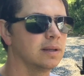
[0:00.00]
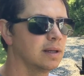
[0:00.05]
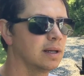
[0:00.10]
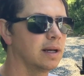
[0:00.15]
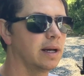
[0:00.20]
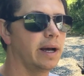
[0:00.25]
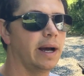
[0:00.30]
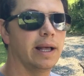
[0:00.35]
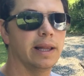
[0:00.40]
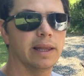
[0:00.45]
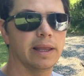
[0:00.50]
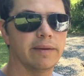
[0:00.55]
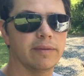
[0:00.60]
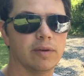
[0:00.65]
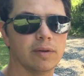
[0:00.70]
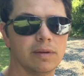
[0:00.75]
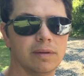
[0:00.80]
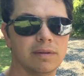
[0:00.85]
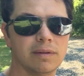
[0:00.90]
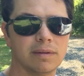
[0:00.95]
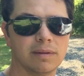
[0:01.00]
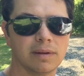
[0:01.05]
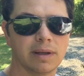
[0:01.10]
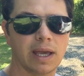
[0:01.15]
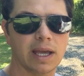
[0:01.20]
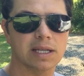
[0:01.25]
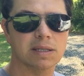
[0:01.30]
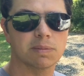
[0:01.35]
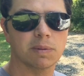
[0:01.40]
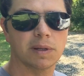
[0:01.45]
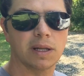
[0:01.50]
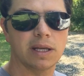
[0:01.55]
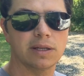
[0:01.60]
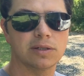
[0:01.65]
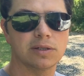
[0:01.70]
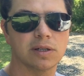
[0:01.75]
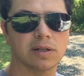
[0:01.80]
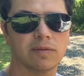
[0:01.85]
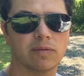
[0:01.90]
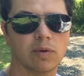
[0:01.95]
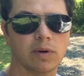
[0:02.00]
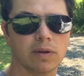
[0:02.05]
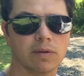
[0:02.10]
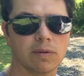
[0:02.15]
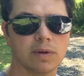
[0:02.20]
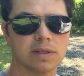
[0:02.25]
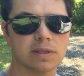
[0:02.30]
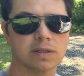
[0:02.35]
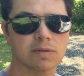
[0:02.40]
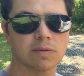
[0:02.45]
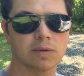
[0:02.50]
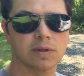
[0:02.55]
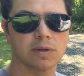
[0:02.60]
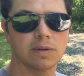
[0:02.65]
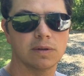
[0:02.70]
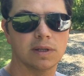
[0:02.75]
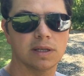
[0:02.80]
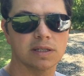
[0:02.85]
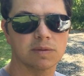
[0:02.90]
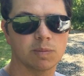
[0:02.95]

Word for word: high level explanation of one of the reasons we're doing this.